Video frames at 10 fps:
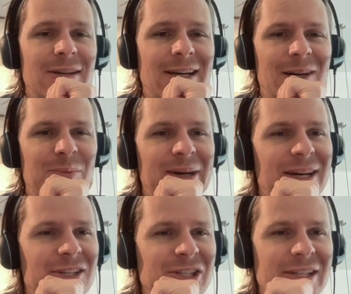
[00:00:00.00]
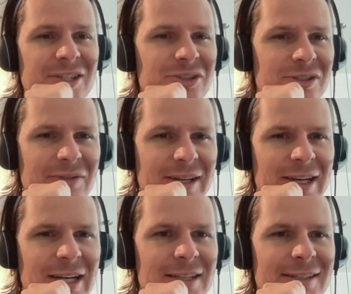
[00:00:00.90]
Akbaji I should have
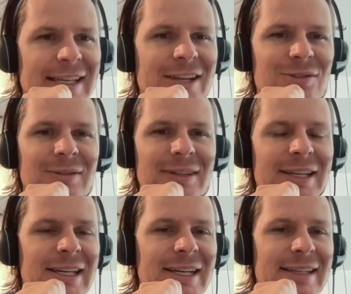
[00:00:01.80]
got. And Olynyk.